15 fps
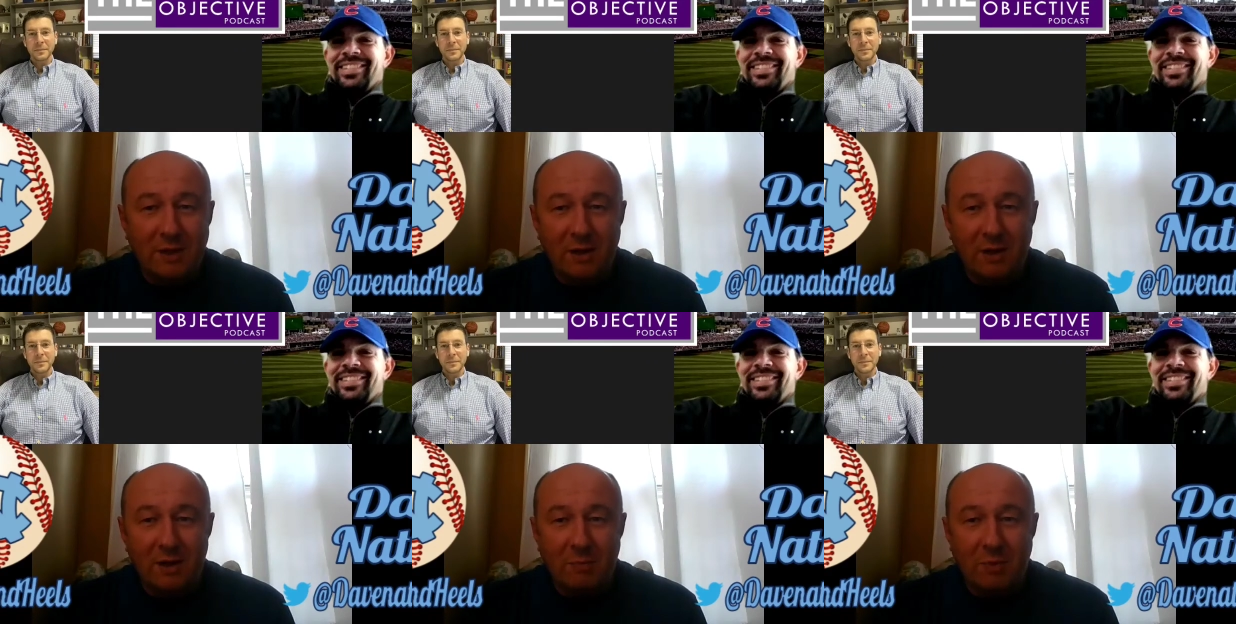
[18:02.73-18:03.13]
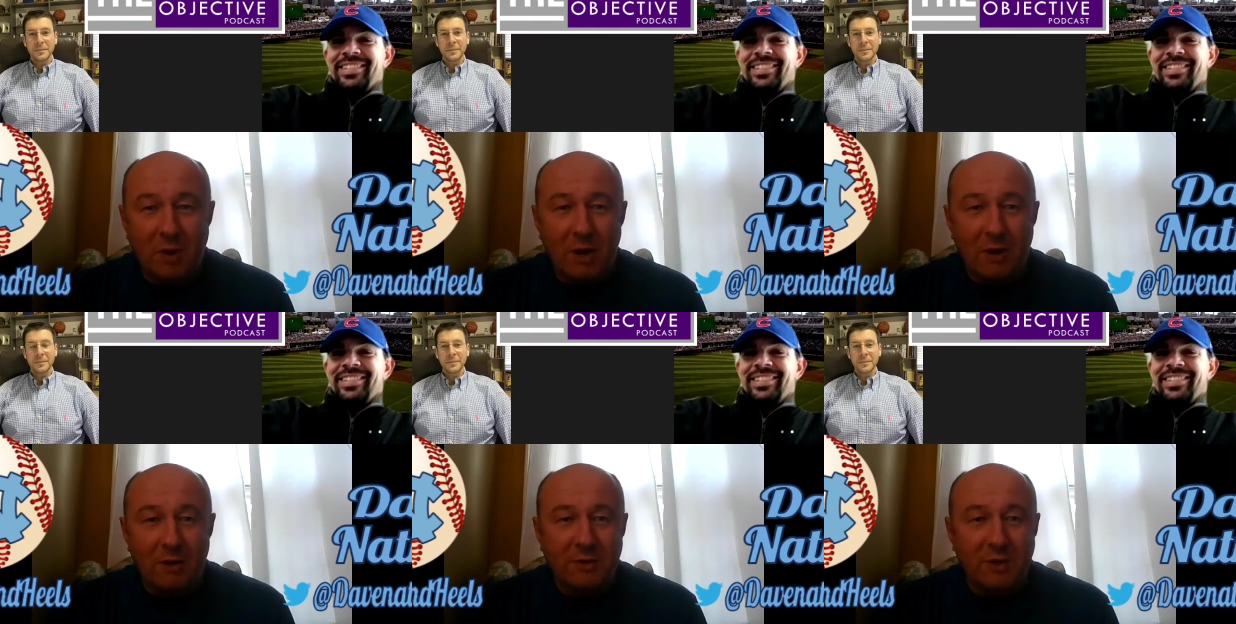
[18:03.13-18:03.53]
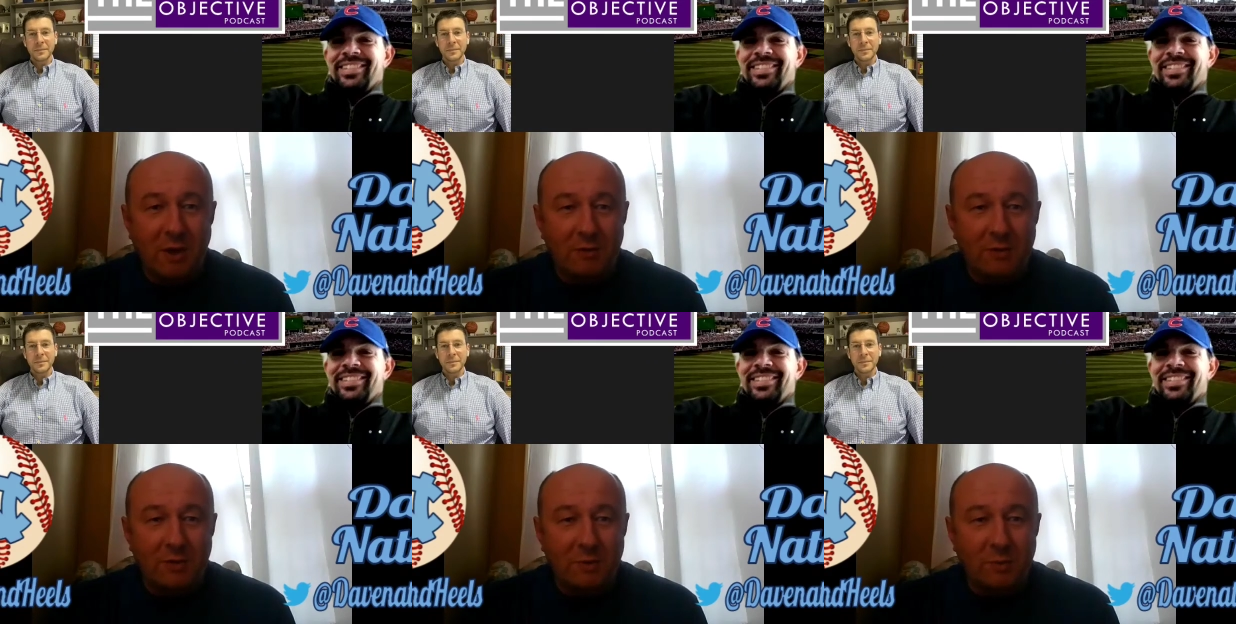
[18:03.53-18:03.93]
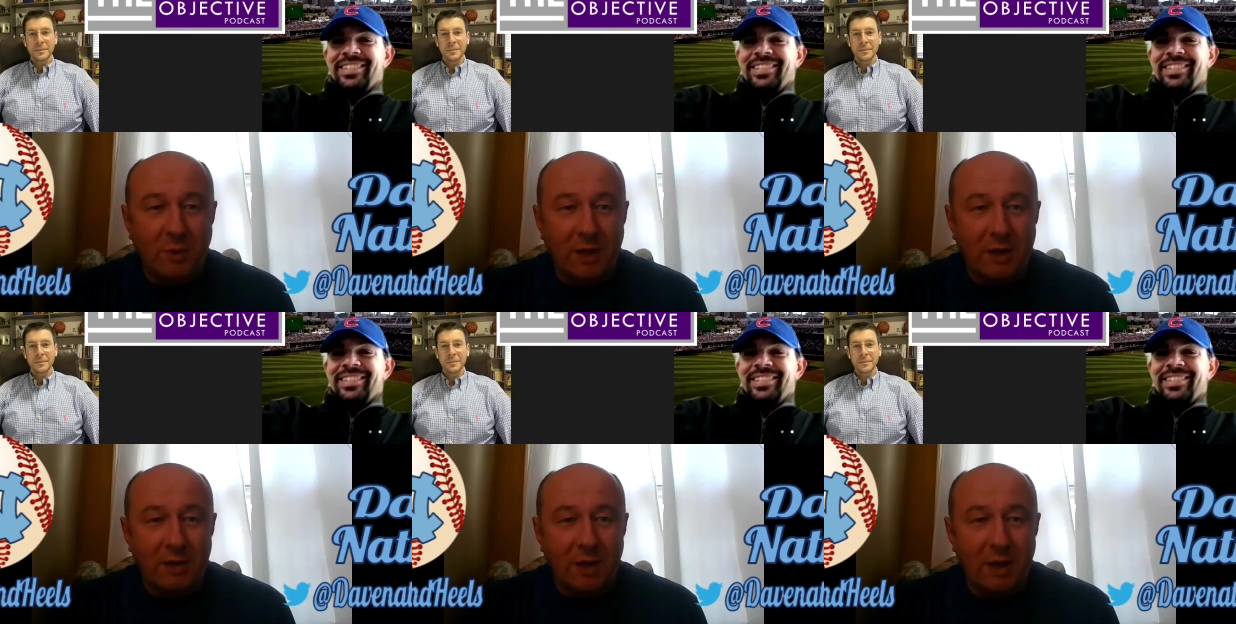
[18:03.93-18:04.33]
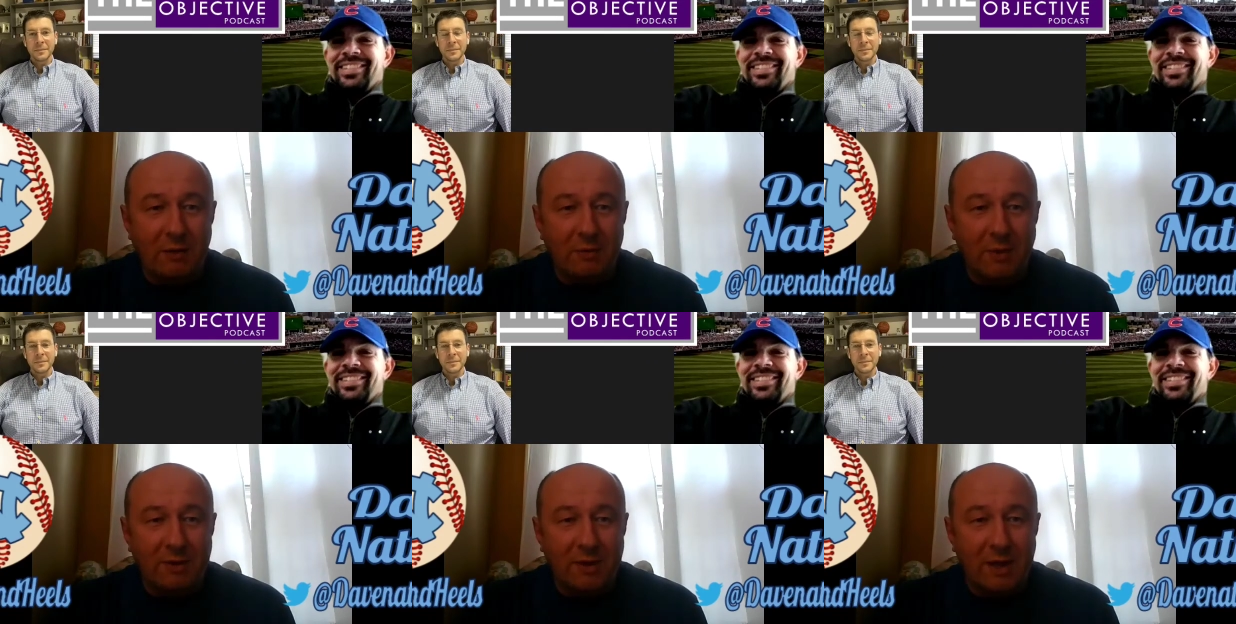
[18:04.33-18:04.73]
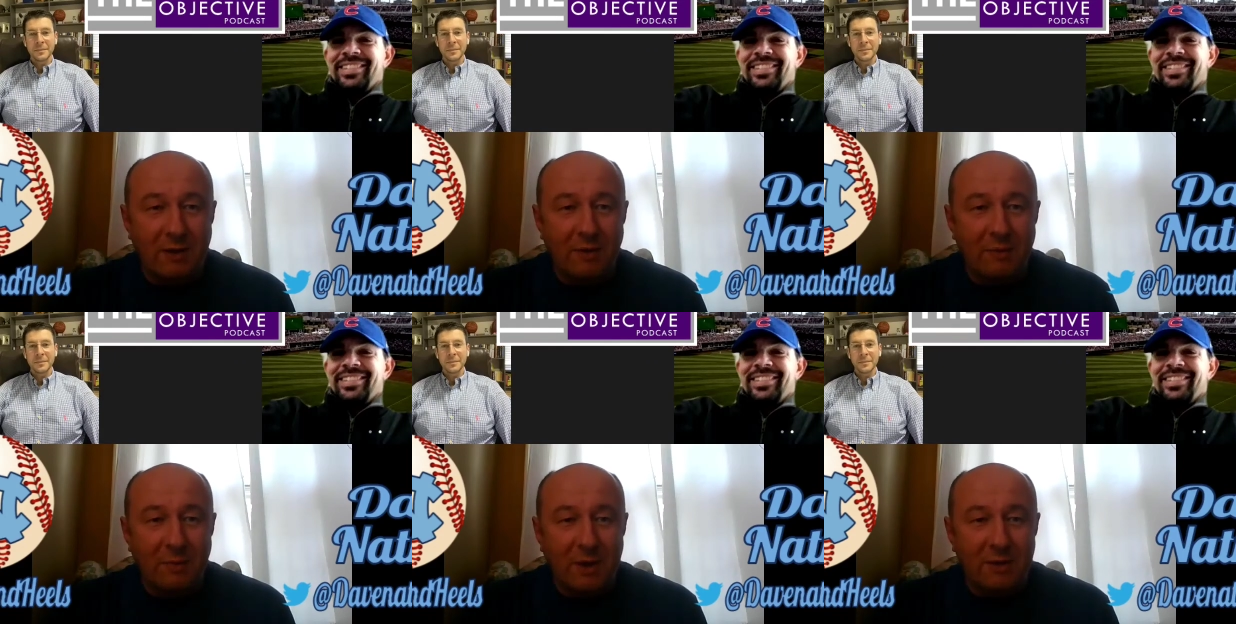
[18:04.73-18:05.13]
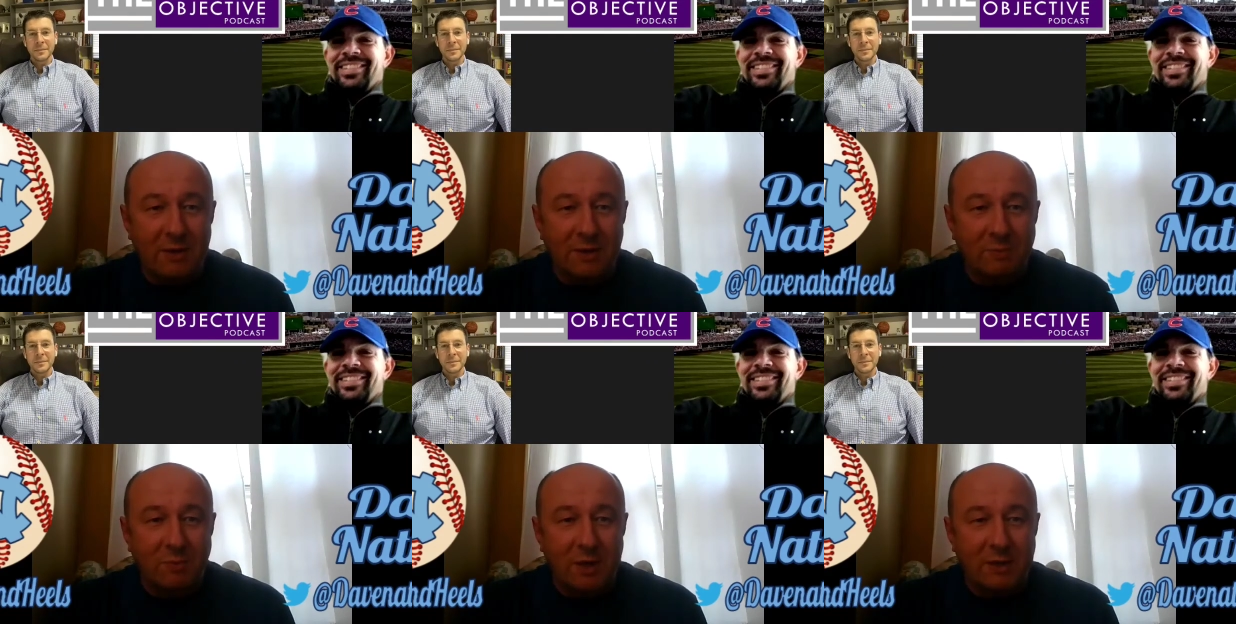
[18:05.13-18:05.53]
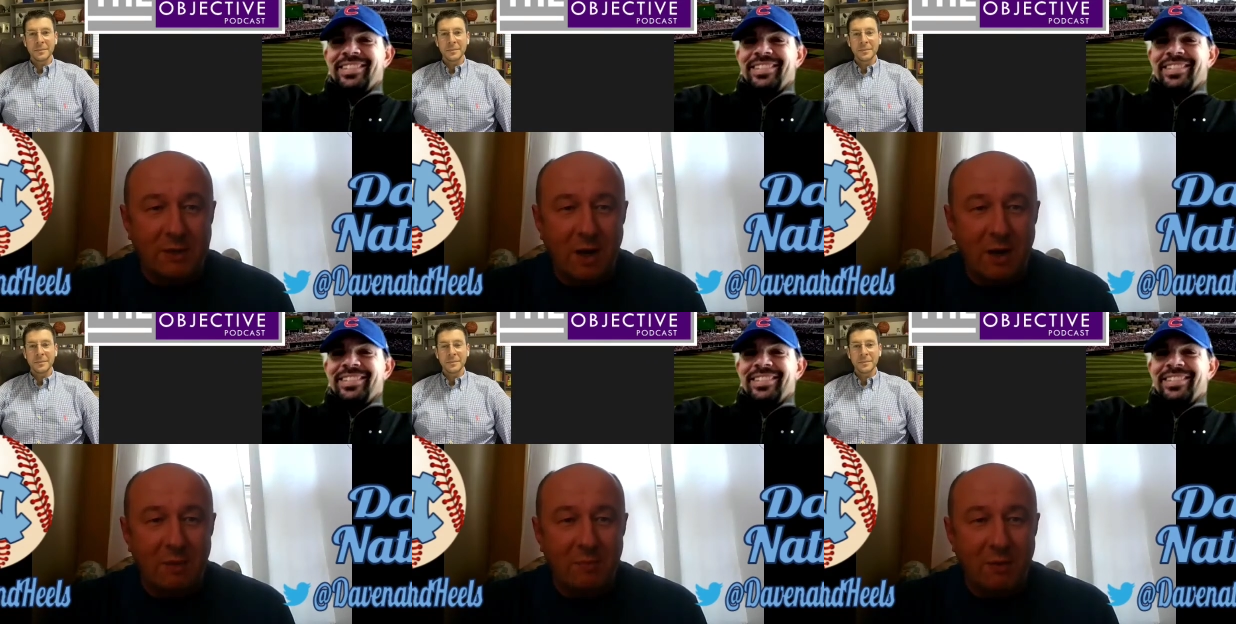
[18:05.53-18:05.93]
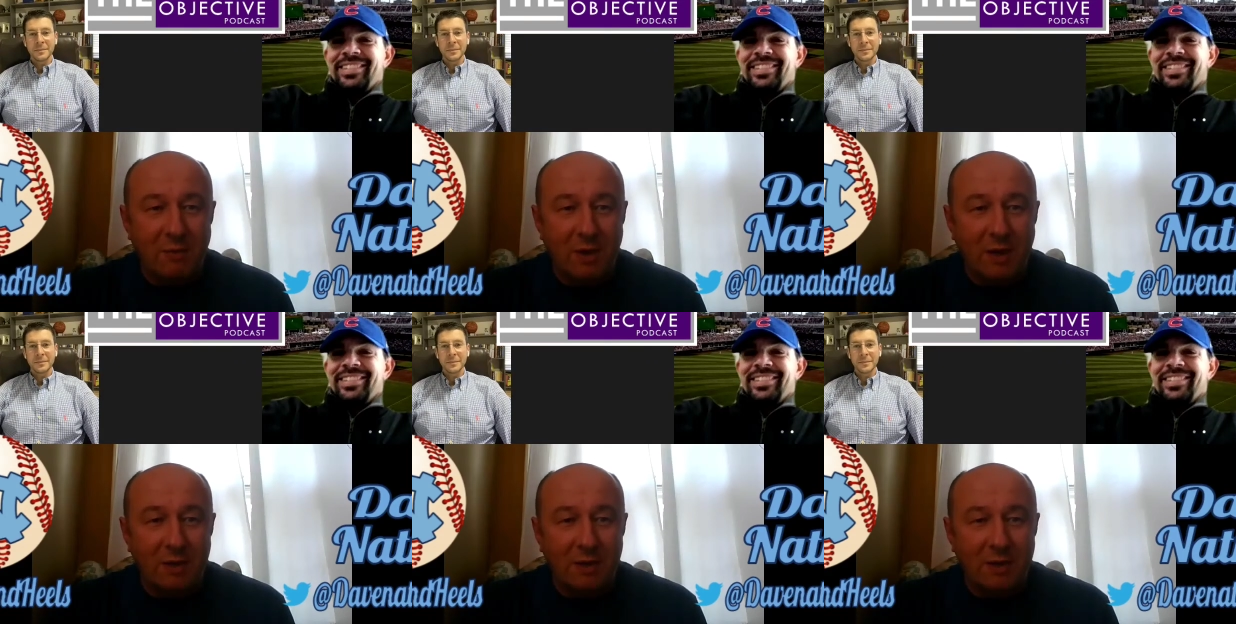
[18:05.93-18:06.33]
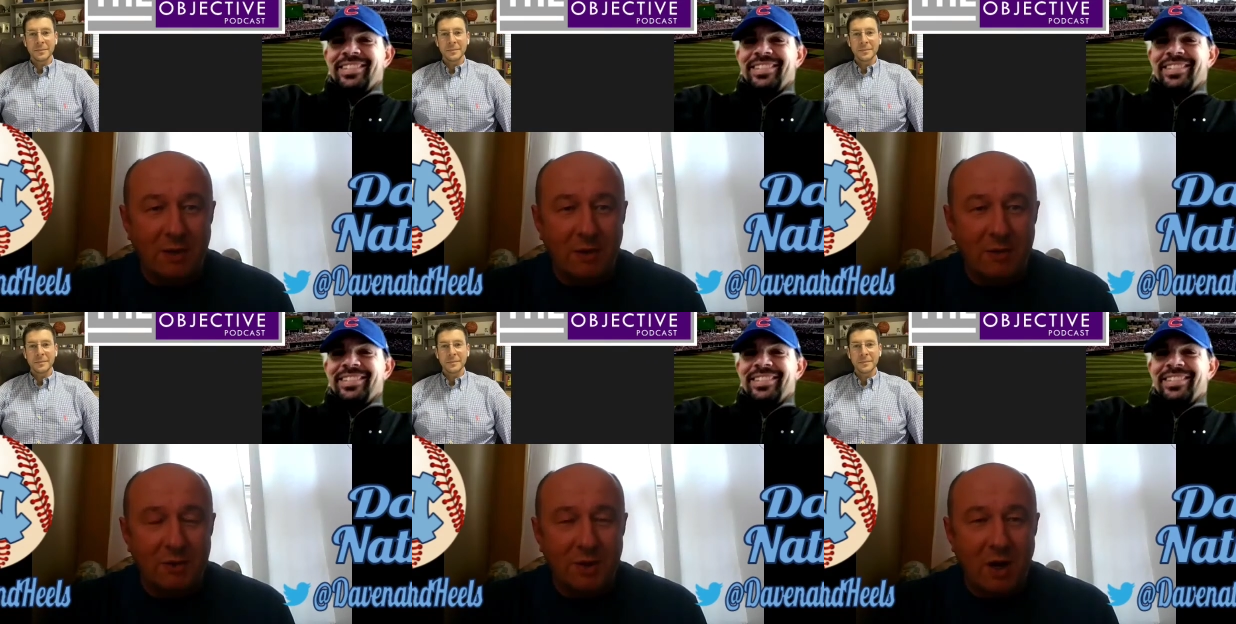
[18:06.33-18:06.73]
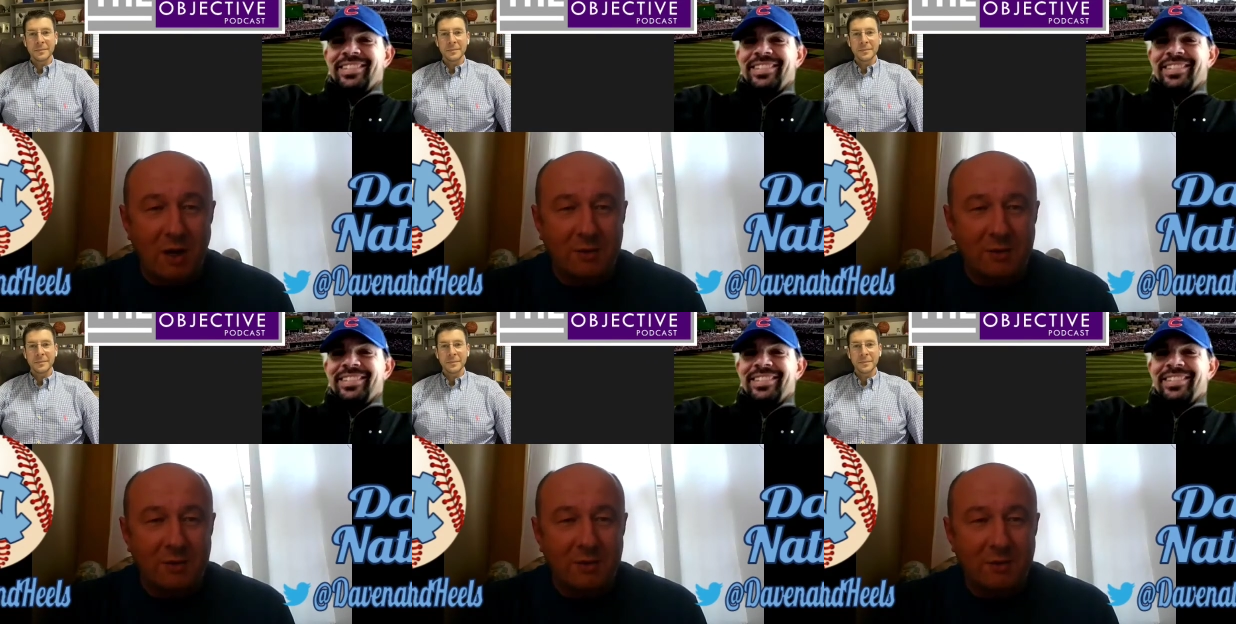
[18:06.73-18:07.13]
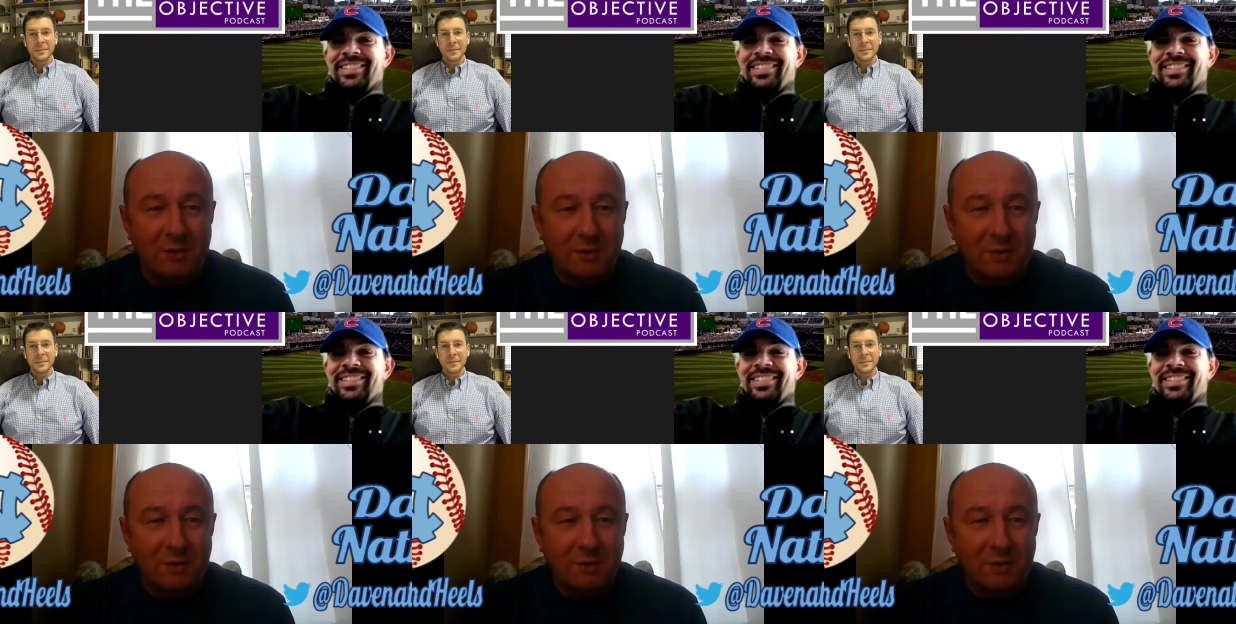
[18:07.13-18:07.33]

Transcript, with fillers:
Speaker 1: uh, the players, coaches will get? Uh, I think it would be in the springtime they would get their shots.